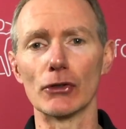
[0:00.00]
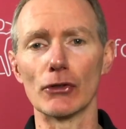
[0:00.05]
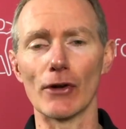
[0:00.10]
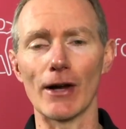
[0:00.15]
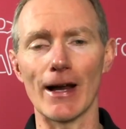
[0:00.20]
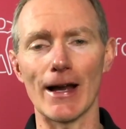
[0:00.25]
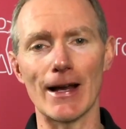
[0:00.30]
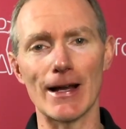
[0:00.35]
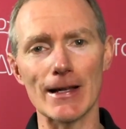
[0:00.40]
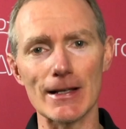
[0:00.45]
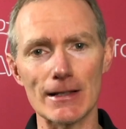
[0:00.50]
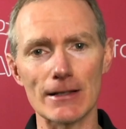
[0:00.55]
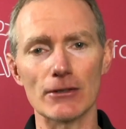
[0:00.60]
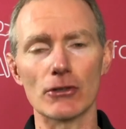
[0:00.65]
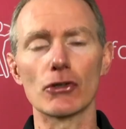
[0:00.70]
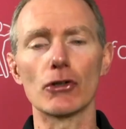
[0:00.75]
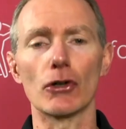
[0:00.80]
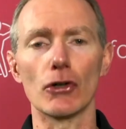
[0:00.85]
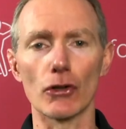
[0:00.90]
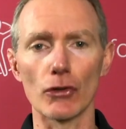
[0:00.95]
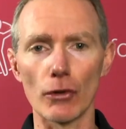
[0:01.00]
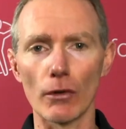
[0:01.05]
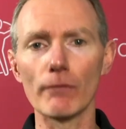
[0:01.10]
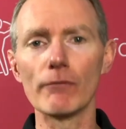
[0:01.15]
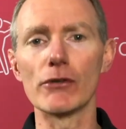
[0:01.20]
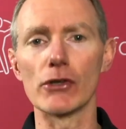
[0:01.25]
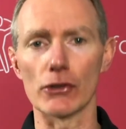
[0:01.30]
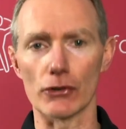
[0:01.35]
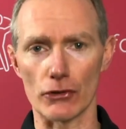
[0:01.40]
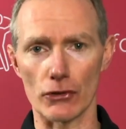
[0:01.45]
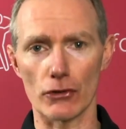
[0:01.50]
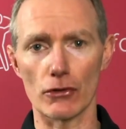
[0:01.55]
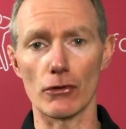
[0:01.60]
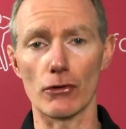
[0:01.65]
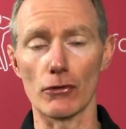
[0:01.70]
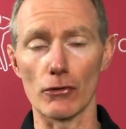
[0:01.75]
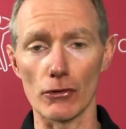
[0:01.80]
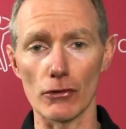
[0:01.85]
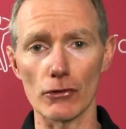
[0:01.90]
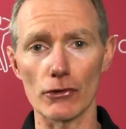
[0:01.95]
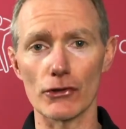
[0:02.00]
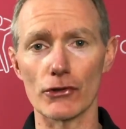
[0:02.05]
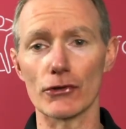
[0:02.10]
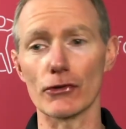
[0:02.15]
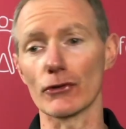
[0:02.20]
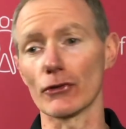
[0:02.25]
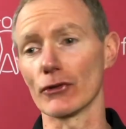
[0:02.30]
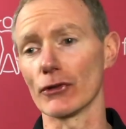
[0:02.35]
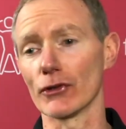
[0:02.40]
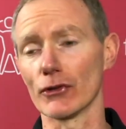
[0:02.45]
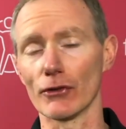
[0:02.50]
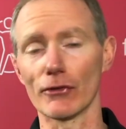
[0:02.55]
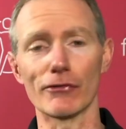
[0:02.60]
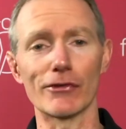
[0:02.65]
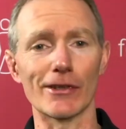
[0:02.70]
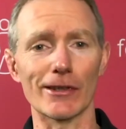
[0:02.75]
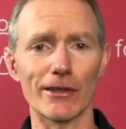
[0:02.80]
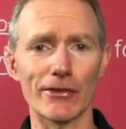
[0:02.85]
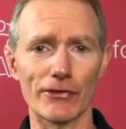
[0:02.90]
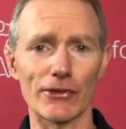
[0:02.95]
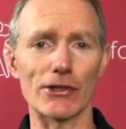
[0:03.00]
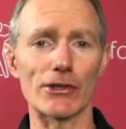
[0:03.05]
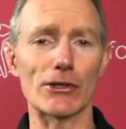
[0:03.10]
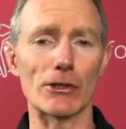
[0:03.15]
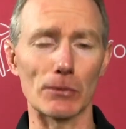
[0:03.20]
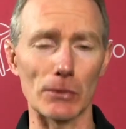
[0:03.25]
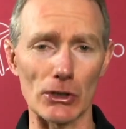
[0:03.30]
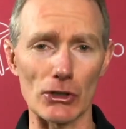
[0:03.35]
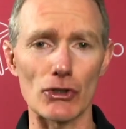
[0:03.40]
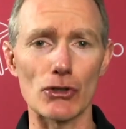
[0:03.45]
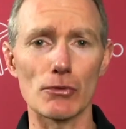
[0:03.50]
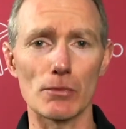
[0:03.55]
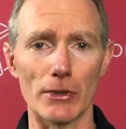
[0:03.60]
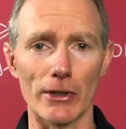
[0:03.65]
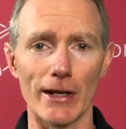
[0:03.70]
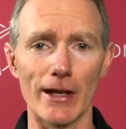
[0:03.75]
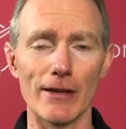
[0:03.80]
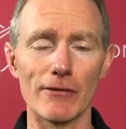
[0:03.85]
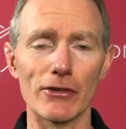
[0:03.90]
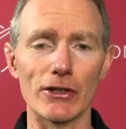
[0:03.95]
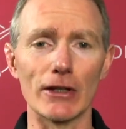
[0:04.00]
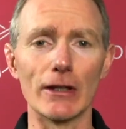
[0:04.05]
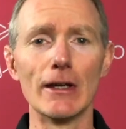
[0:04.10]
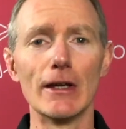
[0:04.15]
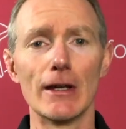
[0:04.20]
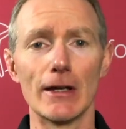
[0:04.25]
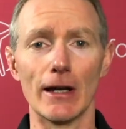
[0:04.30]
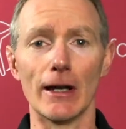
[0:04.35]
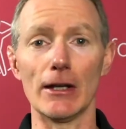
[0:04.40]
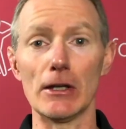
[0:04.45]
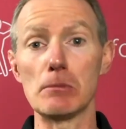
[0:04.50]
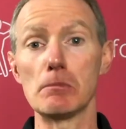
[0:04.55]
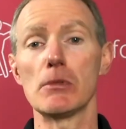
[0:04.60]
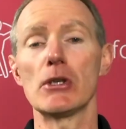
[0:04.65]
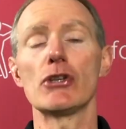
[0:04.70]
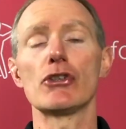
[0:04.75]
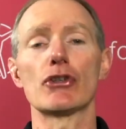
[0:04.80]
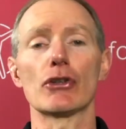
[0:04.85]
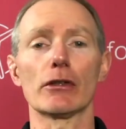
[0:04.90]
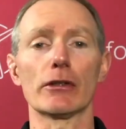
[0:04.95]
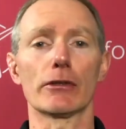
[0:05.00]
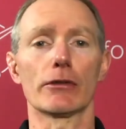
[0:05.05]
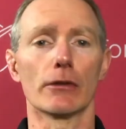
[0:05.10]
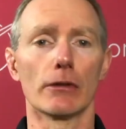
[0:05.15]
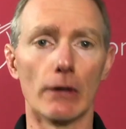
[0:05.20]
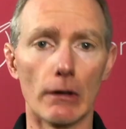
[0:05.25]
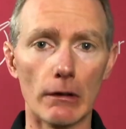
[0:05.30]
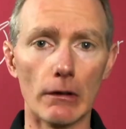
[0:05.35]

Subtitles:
hasn't got an obvious cause. So if you lifted something super heavy and immediately thought,